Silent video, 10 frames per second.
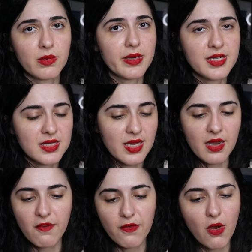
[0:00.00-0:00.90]

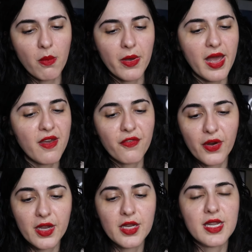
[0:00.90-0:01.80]
descending from
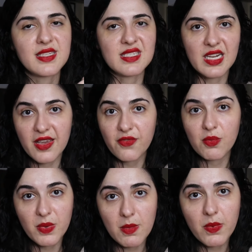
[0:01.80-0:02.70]
African
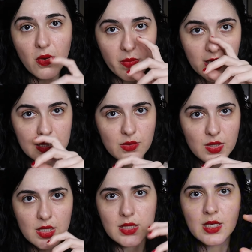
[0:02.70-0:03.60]
enslaved people, because he
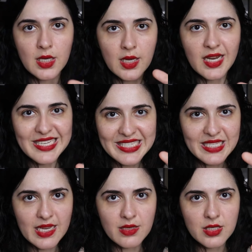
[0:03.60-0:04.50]
was a
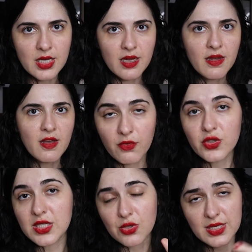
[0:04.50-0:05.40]
center
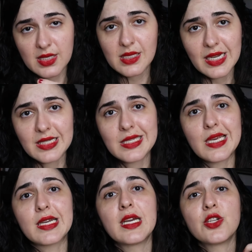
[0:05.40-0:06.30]
for the
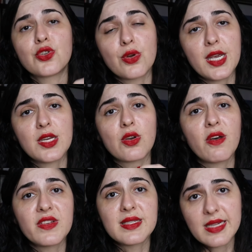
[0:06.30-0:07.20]
transatlantic trade
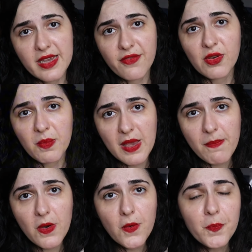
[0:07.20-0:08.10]
of enslaved
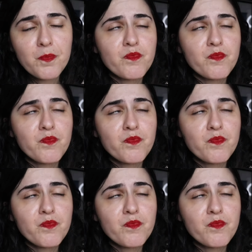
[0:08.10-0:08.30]
people.